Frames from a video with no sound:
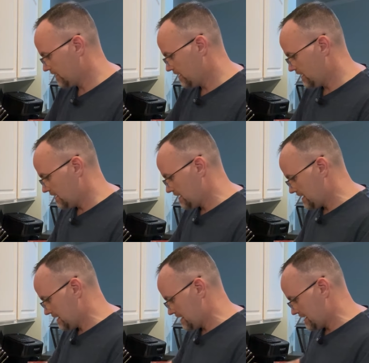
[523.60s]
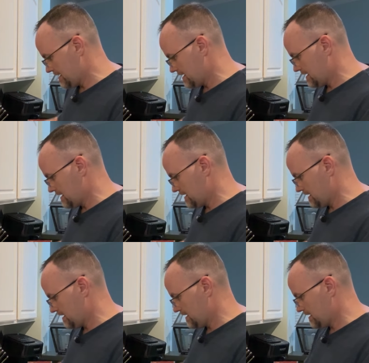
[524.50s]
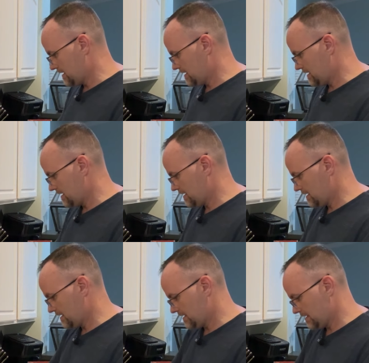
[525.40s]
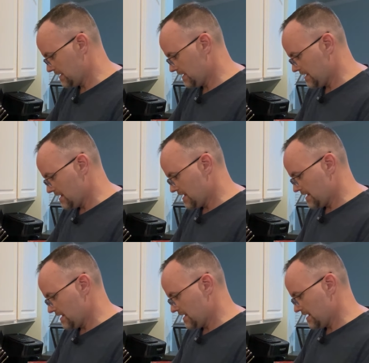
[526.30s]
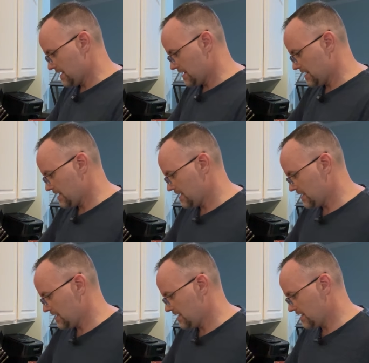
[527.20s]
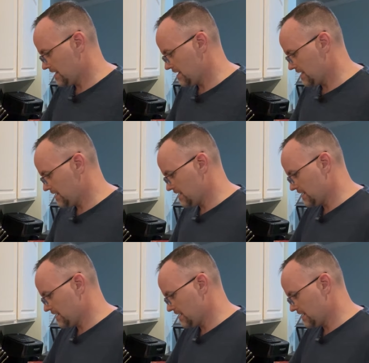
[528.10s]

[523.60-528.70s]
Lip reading: (silence)